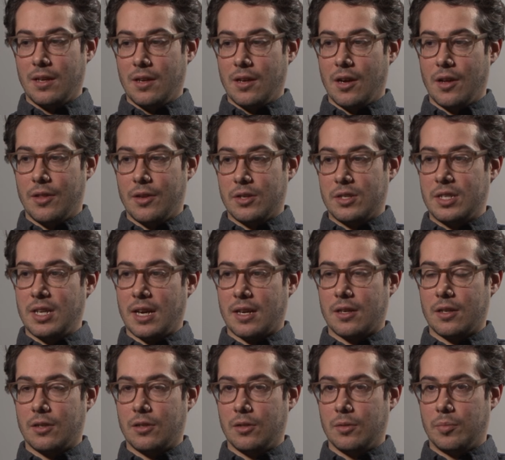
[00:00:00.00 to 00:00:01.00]
other
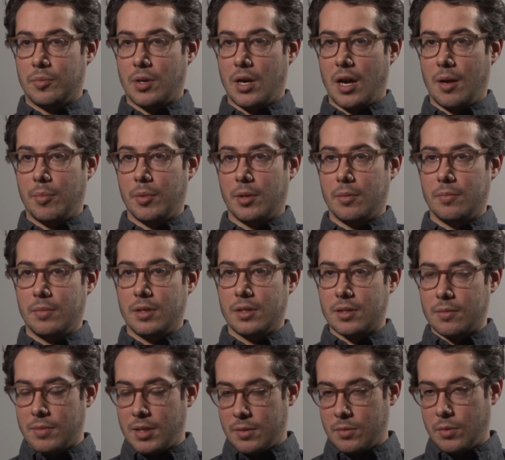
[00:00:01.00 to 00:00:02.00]
technical problem.
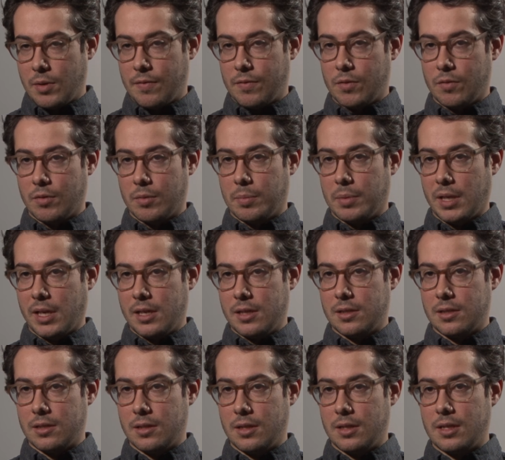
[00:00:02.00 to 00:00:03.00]
Sometimes we have to
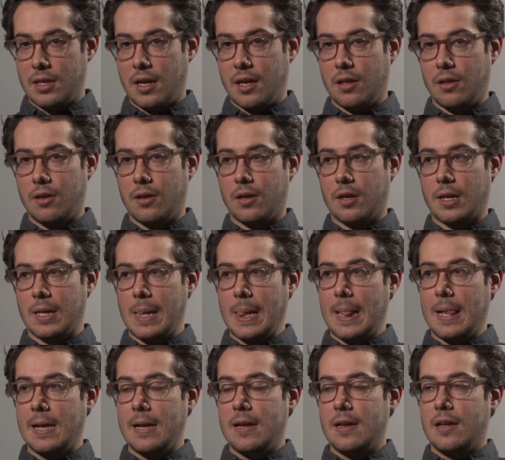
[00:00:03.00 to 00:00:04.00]
replace the dialogue.
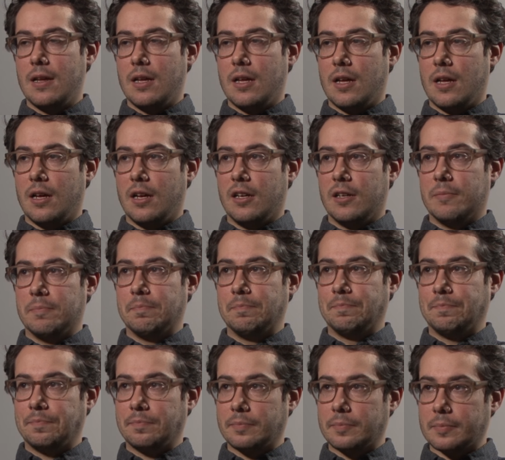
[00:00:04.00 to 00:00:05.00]

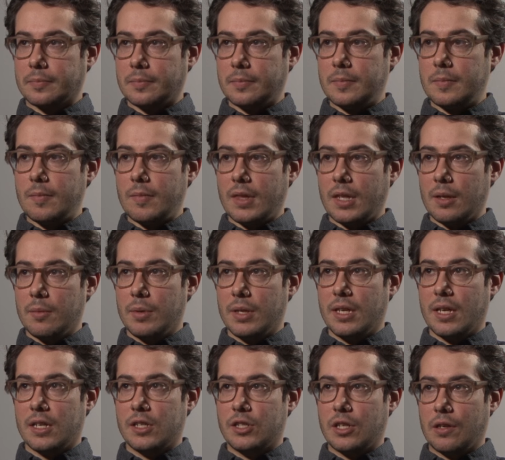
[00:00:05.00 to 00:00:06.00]
But
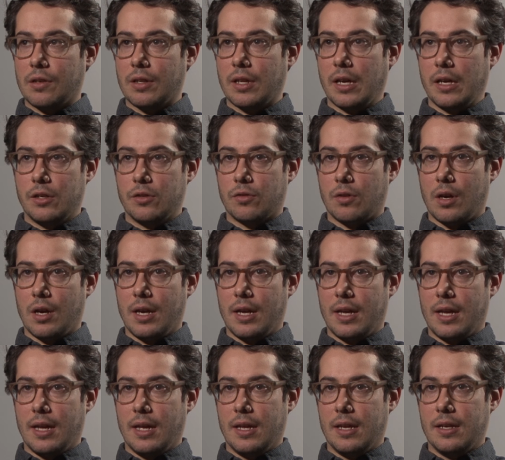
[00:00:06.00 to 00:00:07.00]
yeah, generally I try
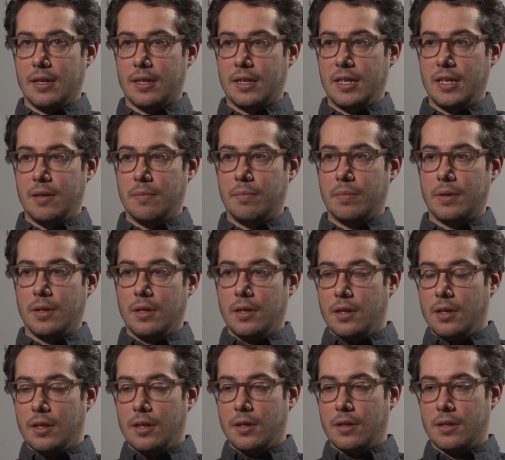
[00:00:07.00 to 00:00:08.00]
and keep
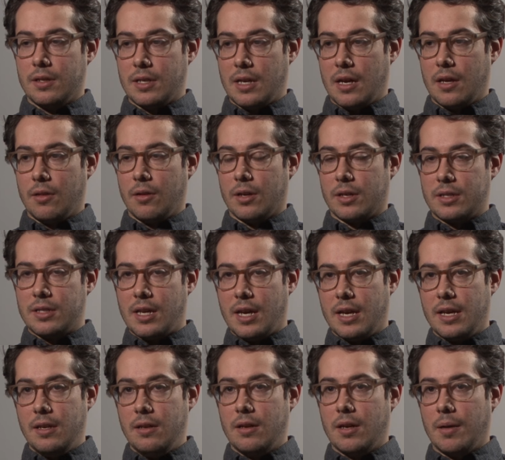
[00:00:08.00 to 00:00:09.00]
the dialogue
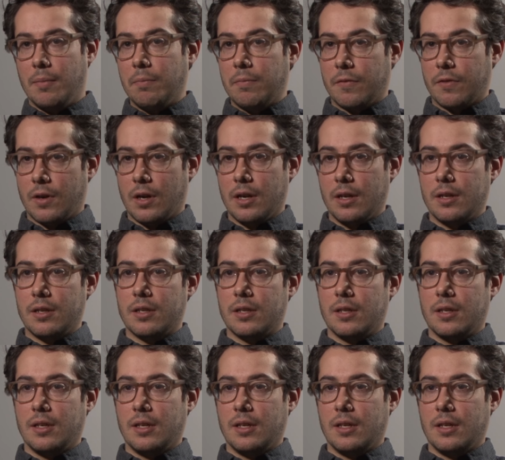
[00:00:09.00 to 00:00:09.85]
tight up front,